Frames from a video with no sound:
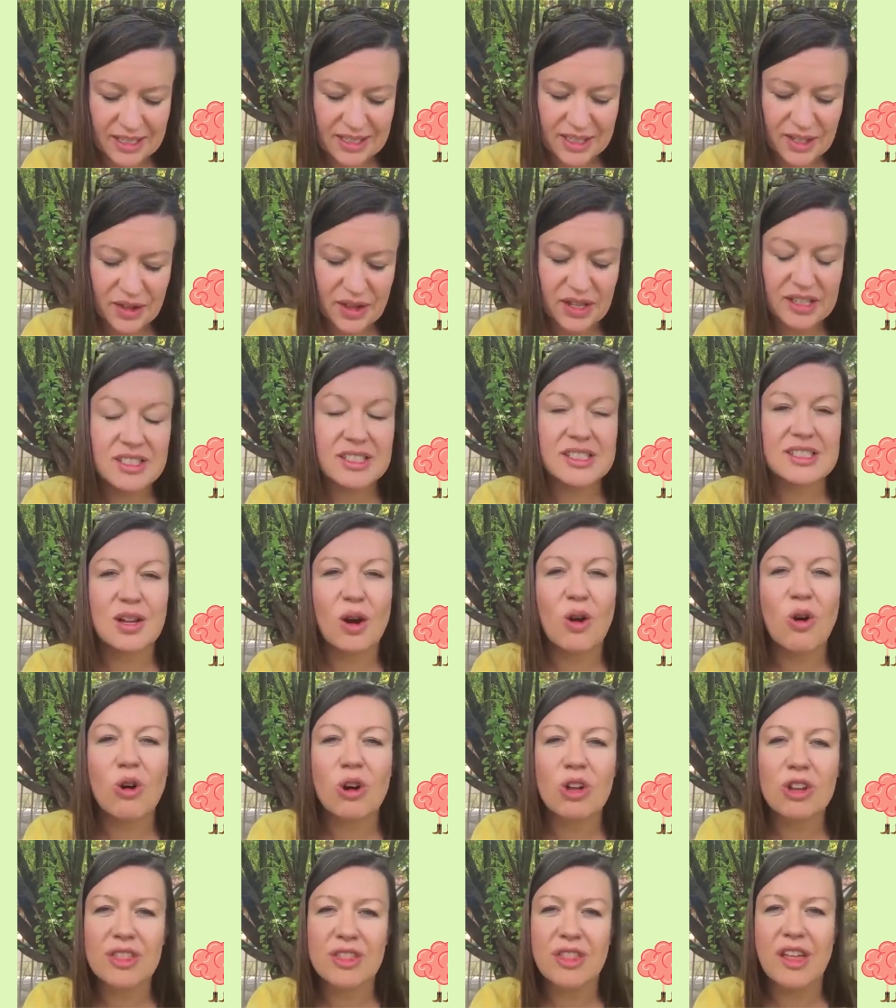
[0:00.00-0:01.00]
So there's this
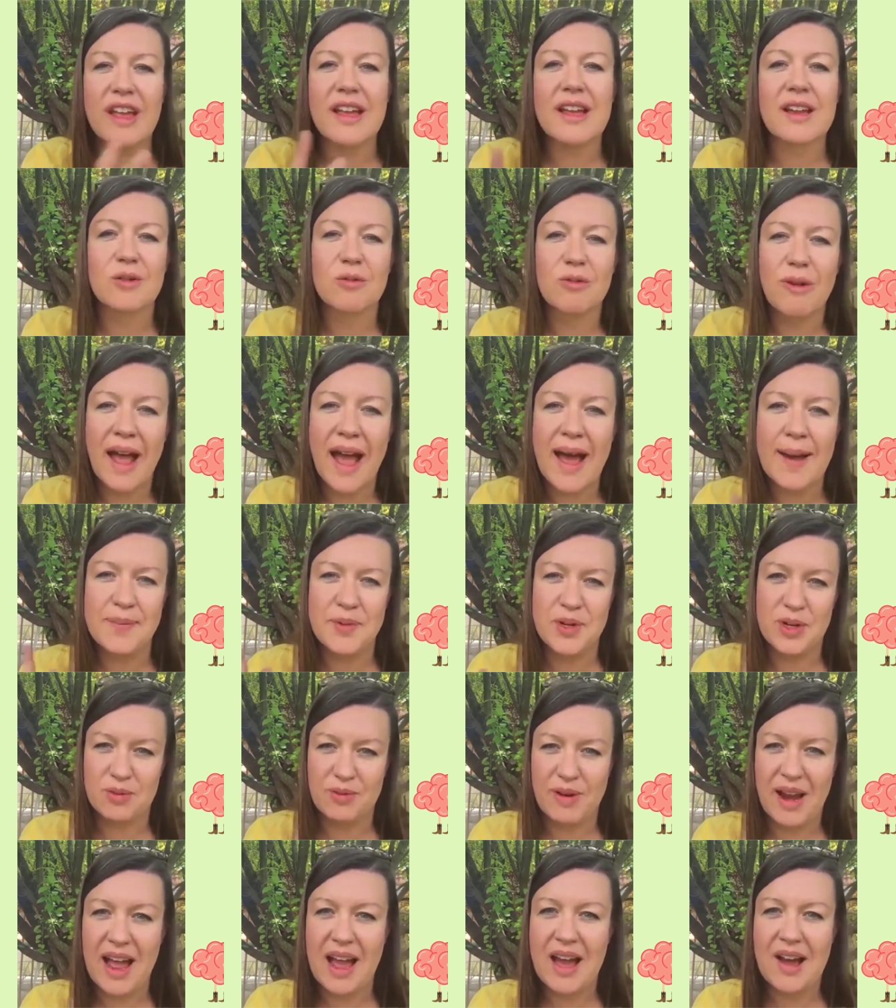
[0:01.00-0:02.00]
whole thing wrapped
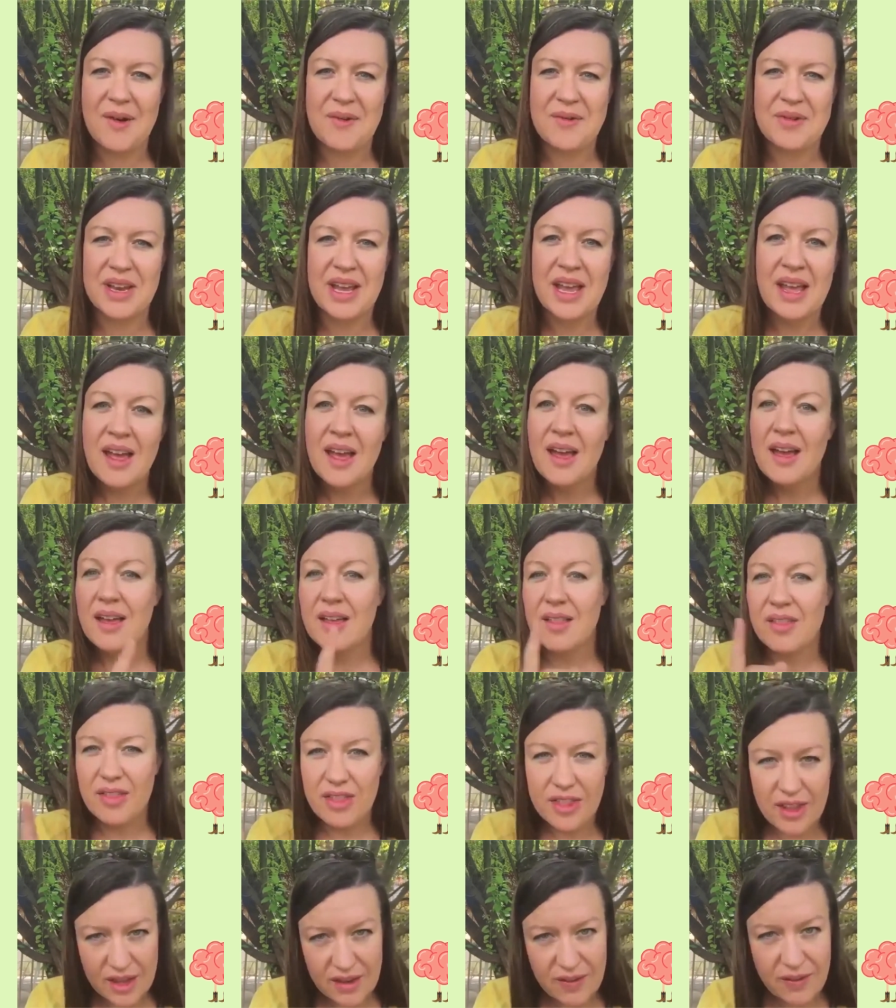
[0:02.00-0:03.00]
around
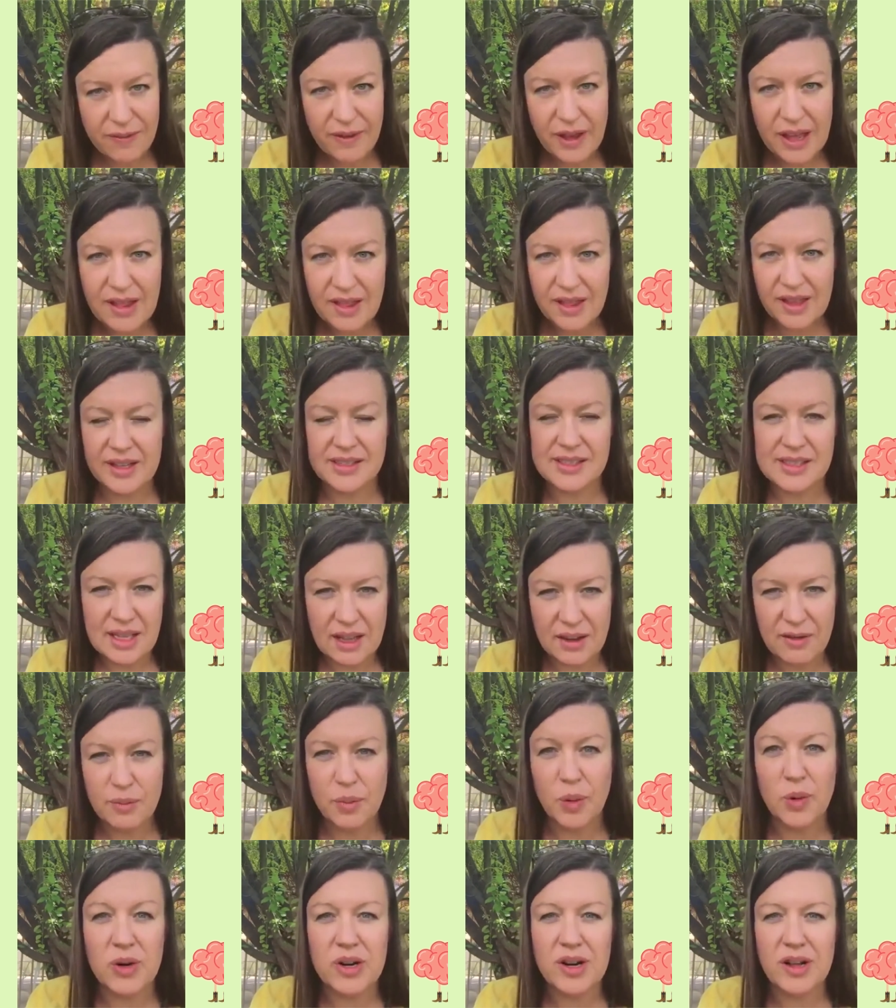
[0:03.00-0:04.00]
the feelings of
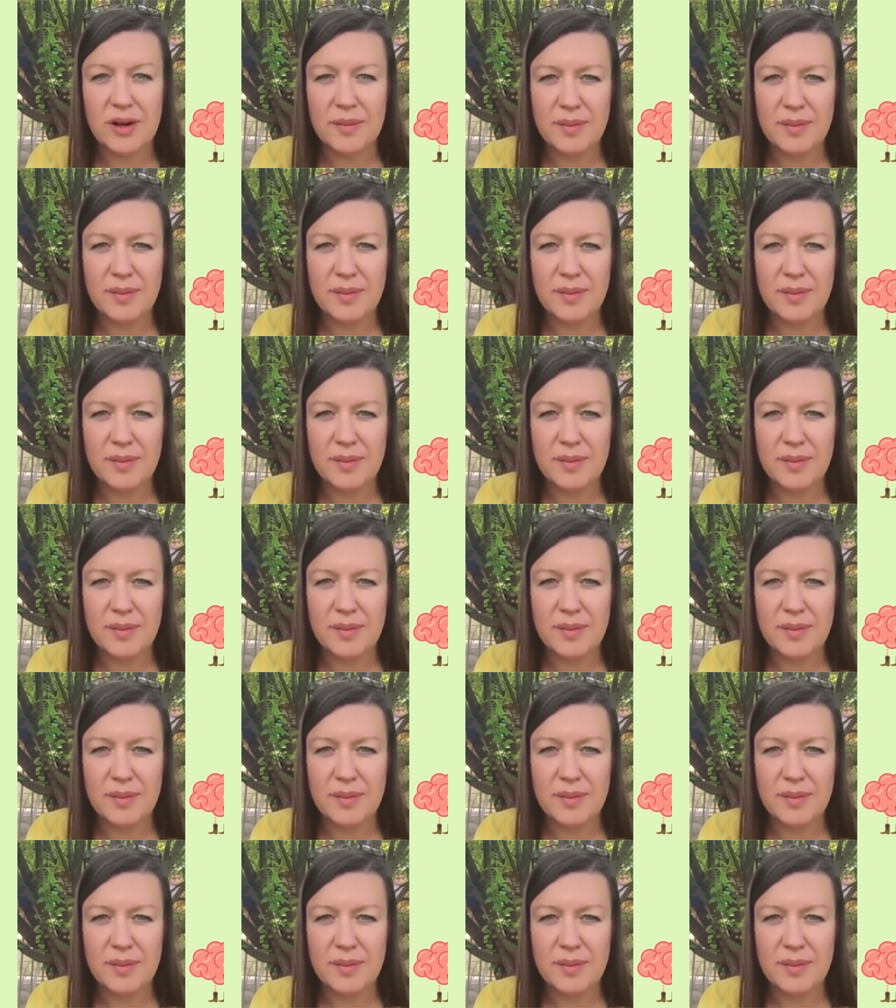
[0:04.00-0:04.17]
boredom